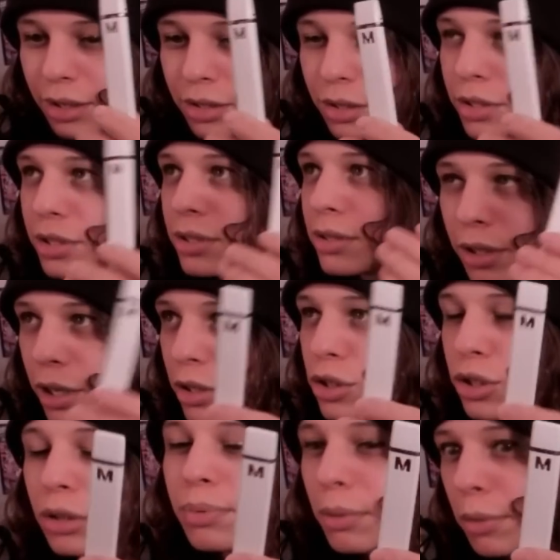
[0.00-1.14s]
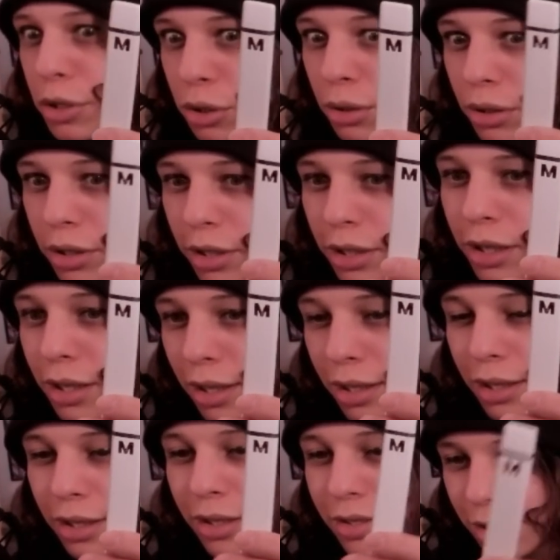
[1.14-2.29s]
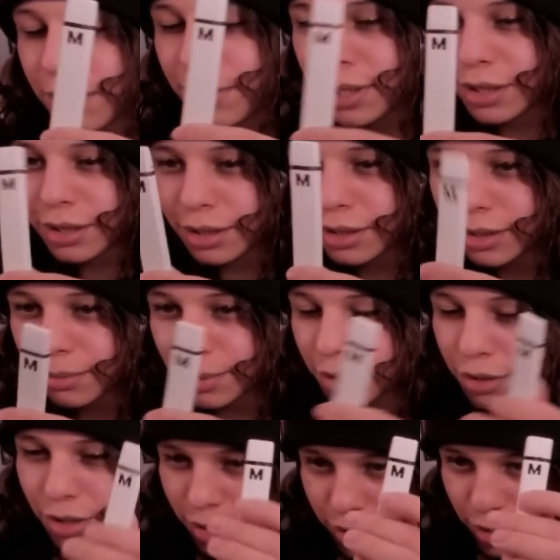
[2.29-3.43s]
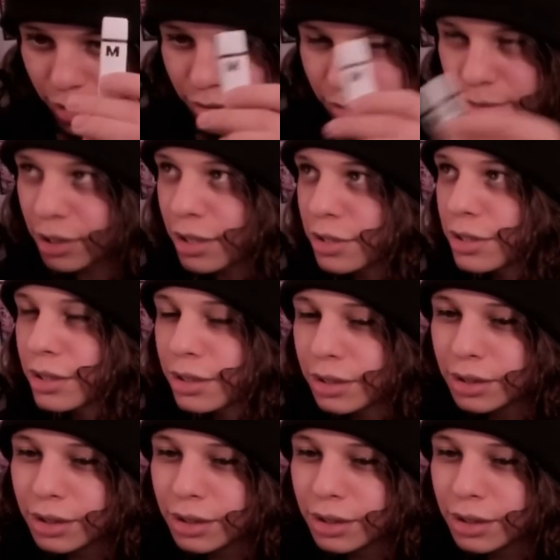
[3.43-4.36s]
So it's, like, super majority CBD. But there is, some THC in here.